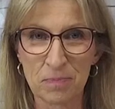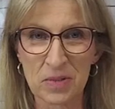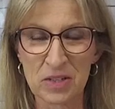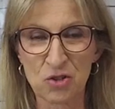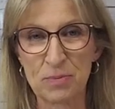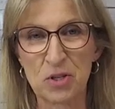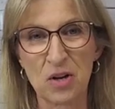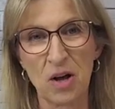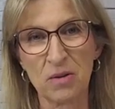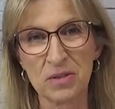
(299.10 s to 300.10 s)
description
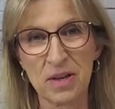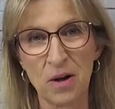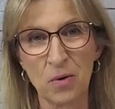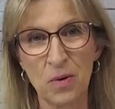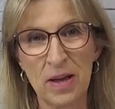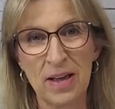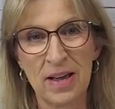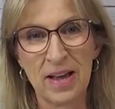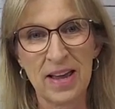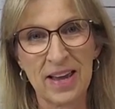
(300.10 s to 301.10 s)
also.
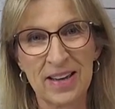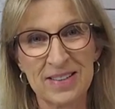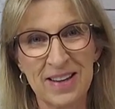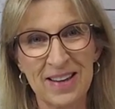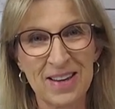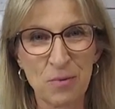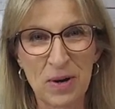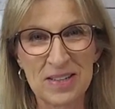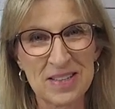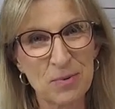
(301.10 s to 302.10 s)
And I can't
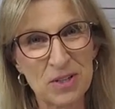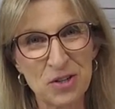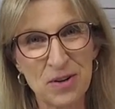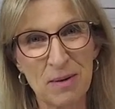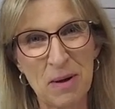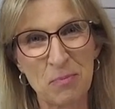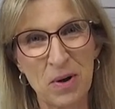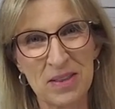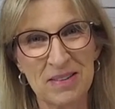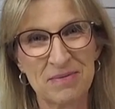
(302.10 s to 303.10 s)
wait to see what you come up
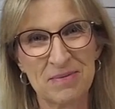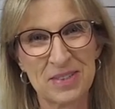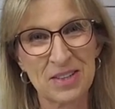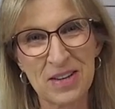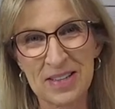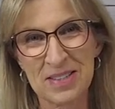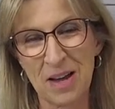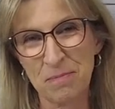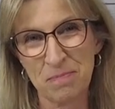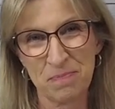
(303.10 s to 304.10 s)
with. Till next time,